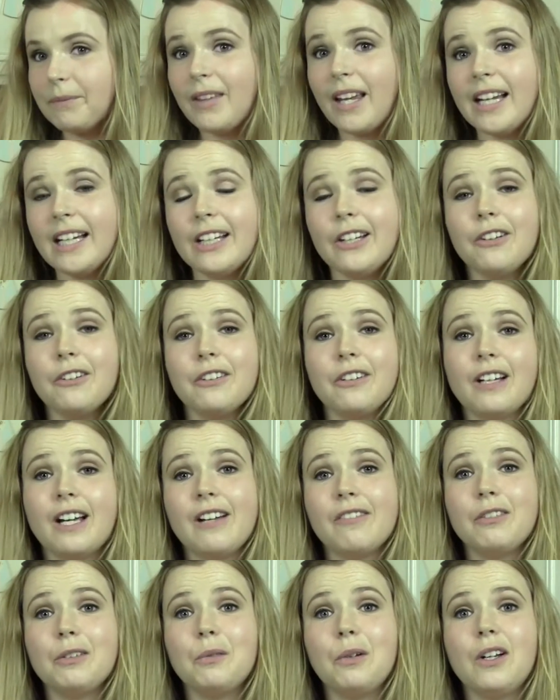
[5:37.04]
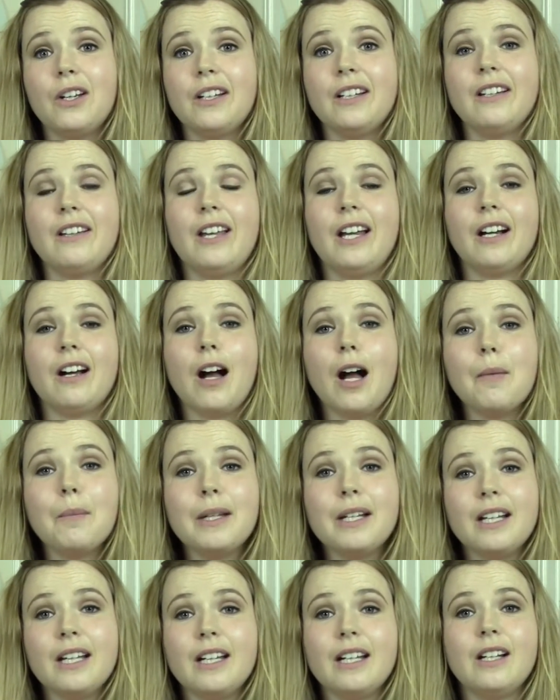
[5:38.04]
thank you to everyone that
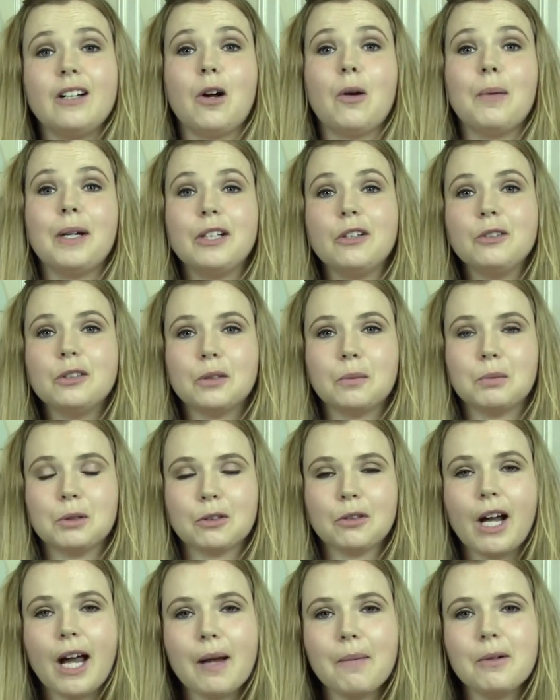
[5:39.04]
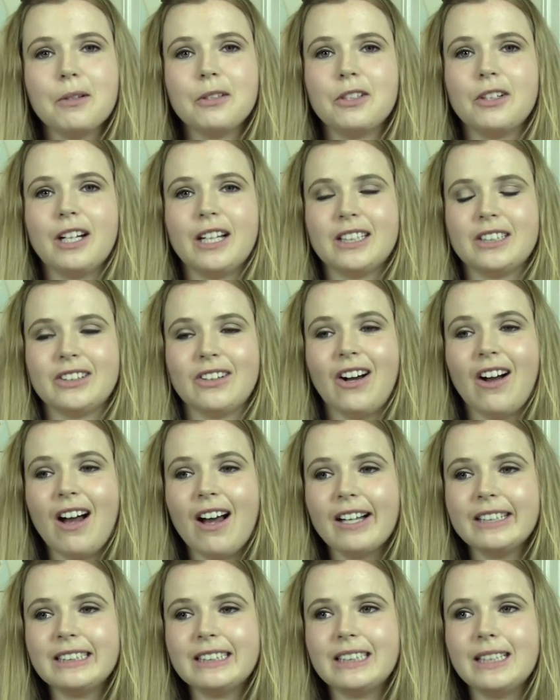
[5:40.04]
commented and all my new subscribers. You guys are
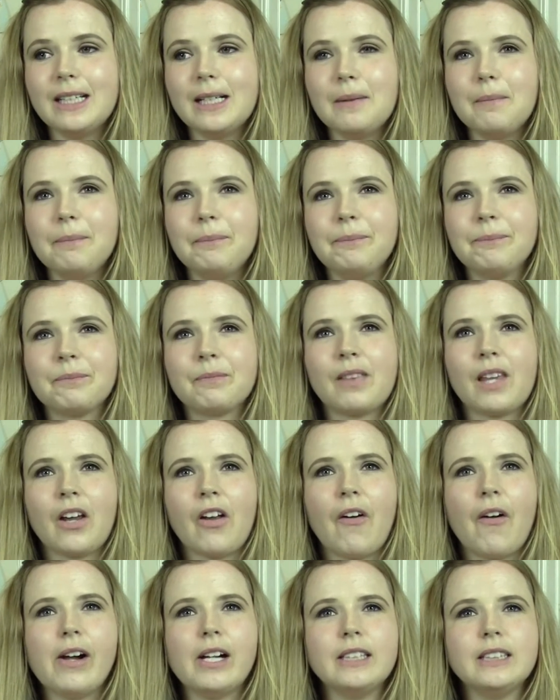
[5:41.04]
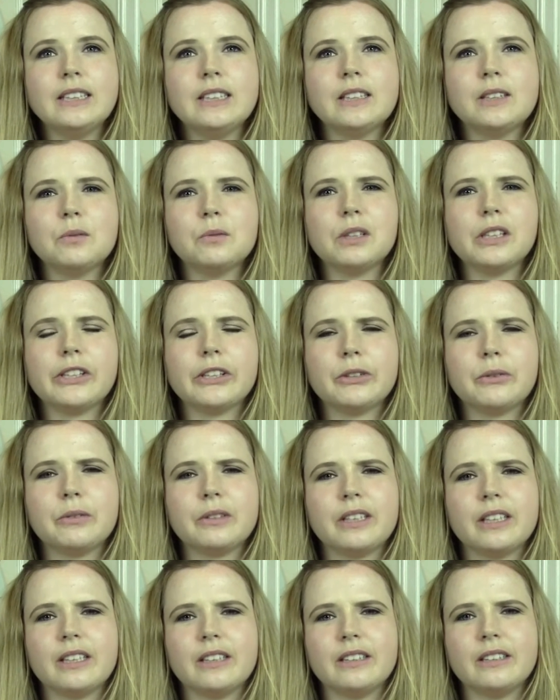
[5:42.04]
awesome. And what else
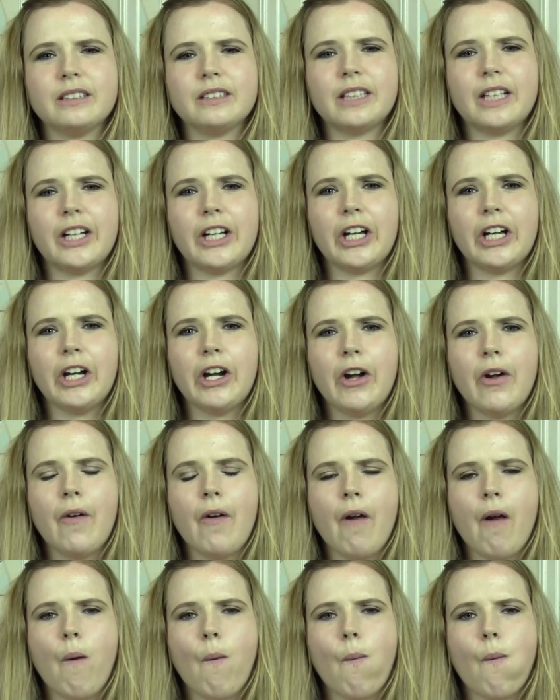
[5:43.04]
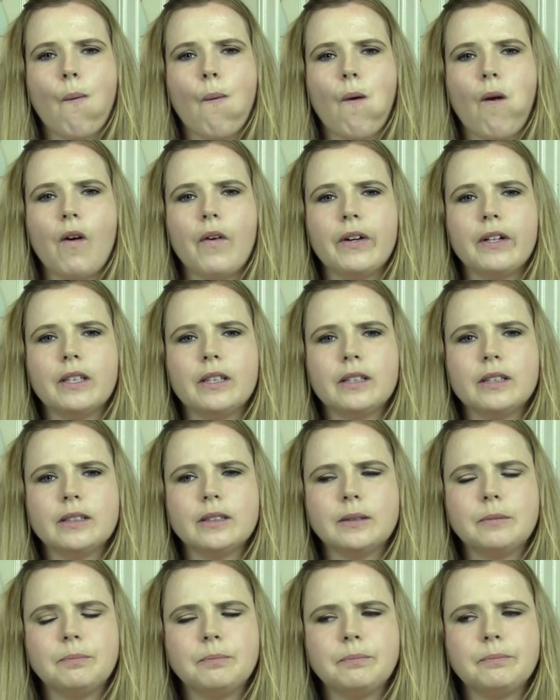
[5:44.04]
was I going to say?
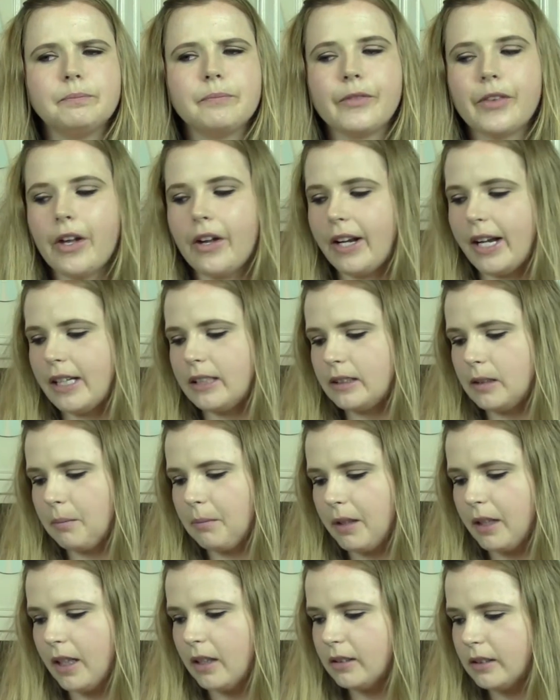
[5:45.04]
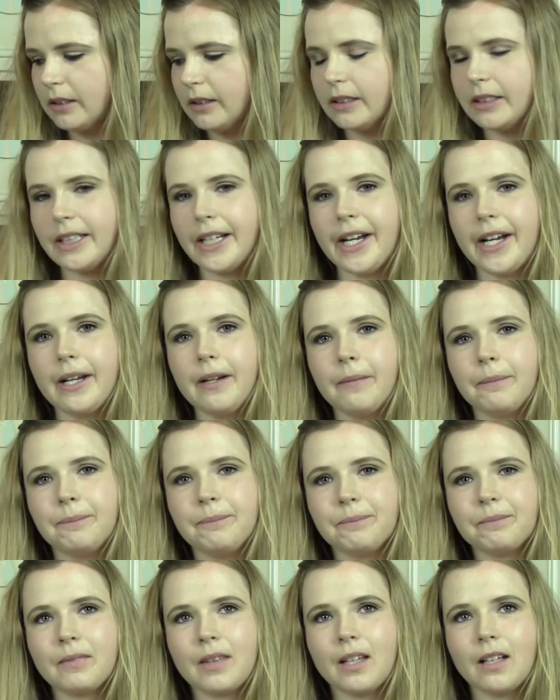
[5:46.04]
Um, thought I had something else to say.
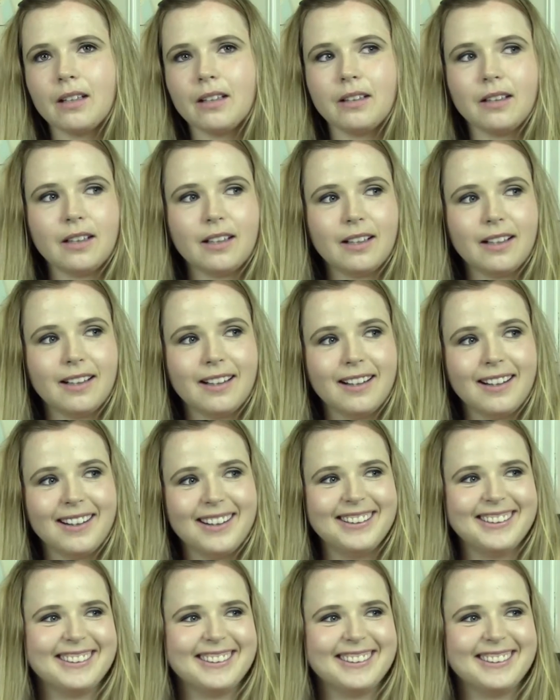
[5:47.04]
Uh,